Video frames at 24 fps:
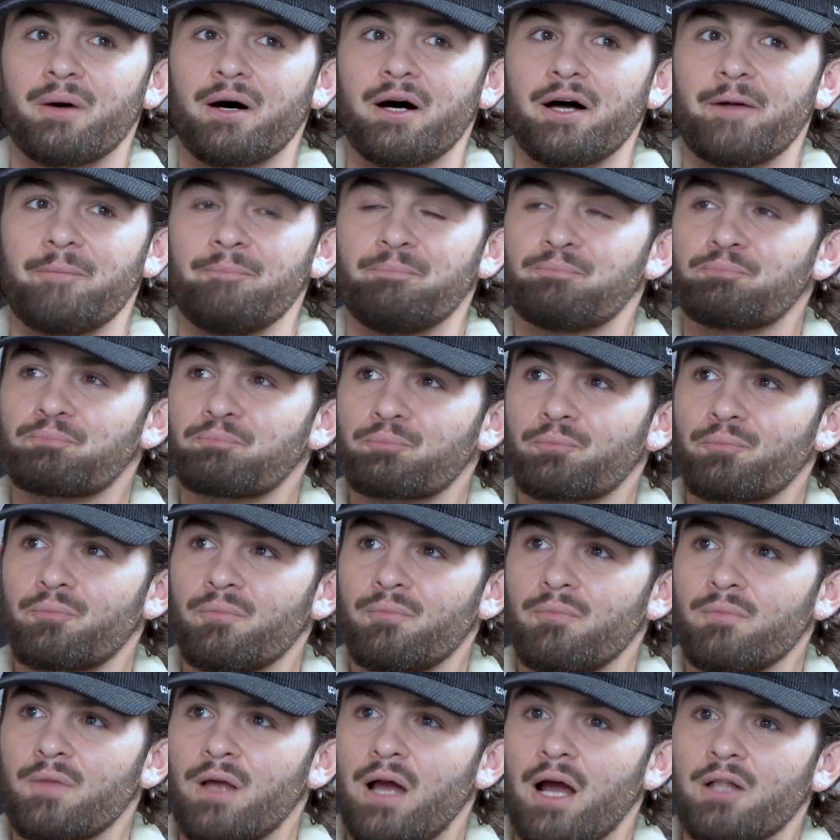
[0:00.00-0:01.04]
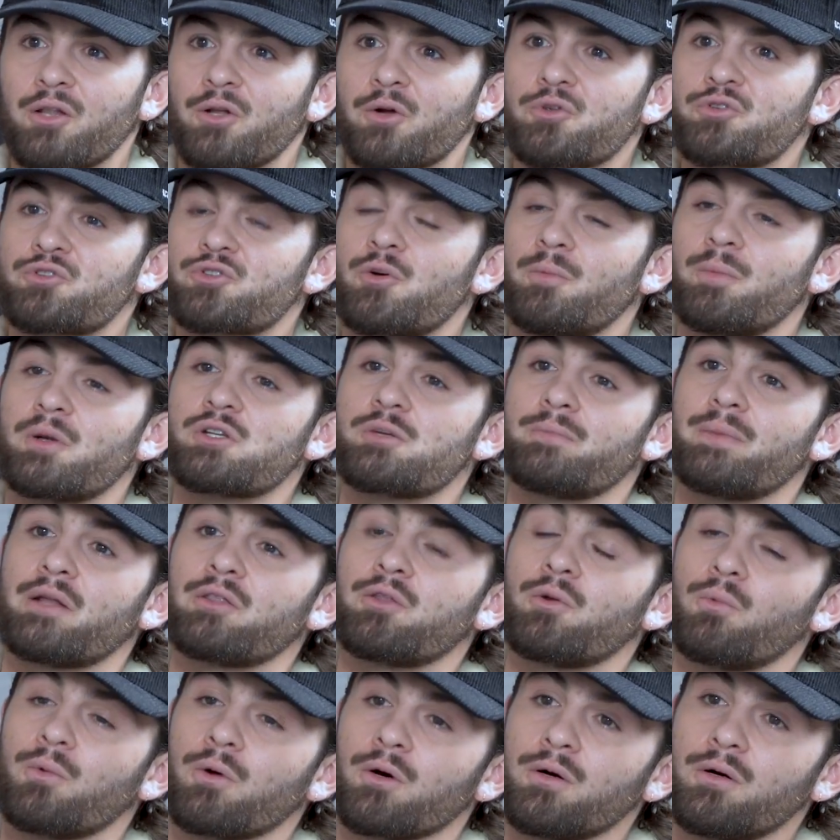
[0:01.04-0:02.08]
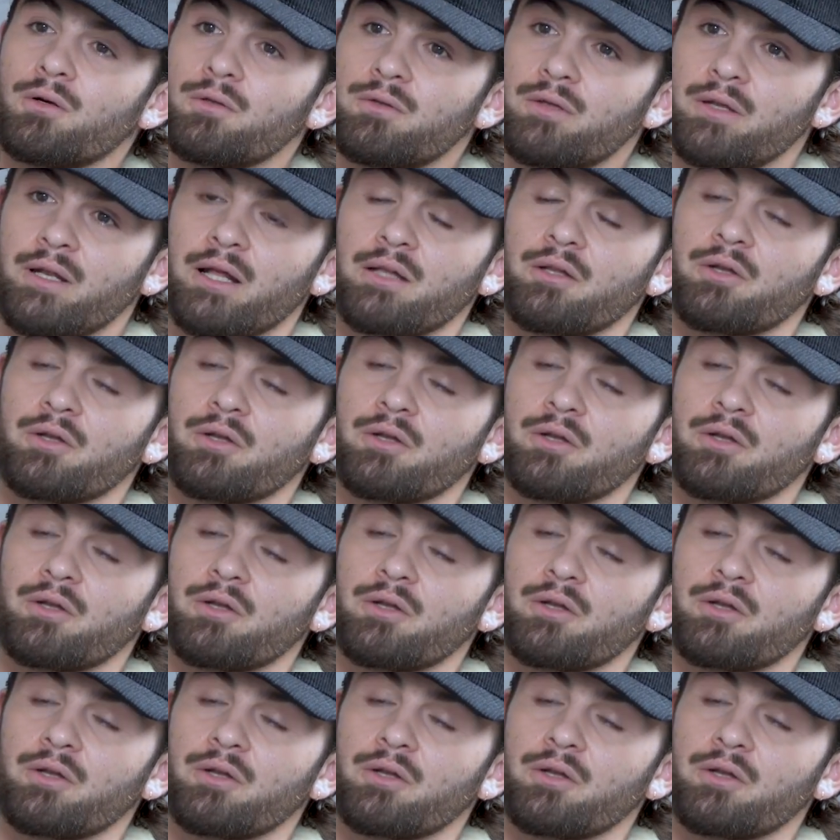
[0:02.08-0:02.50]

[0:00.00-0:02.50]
but I learned so much about the world and I